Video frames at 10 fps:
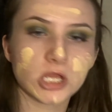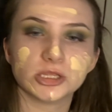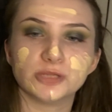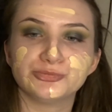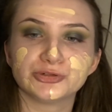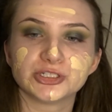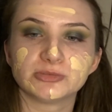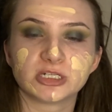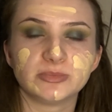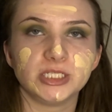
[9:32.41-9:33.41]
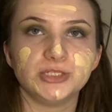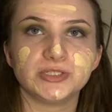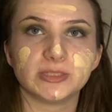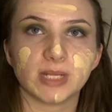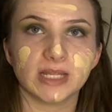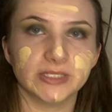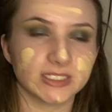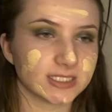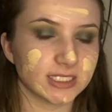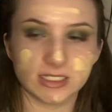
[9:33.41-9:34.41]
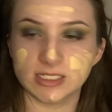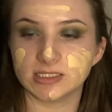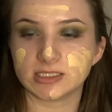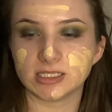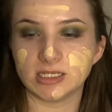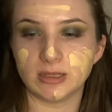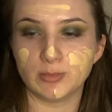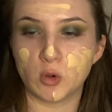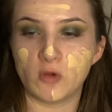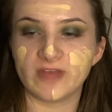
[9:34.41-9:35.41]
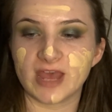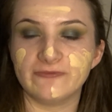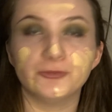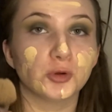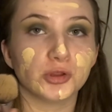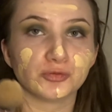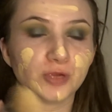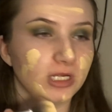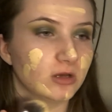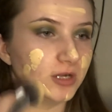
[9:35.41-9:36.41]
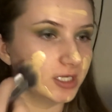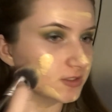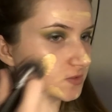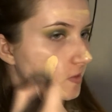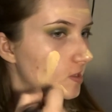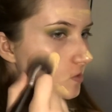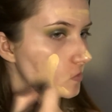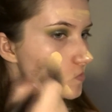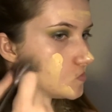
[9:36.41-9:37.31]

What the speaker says: The brush I'm going to be used to blend this in is the Morphe M439 as well.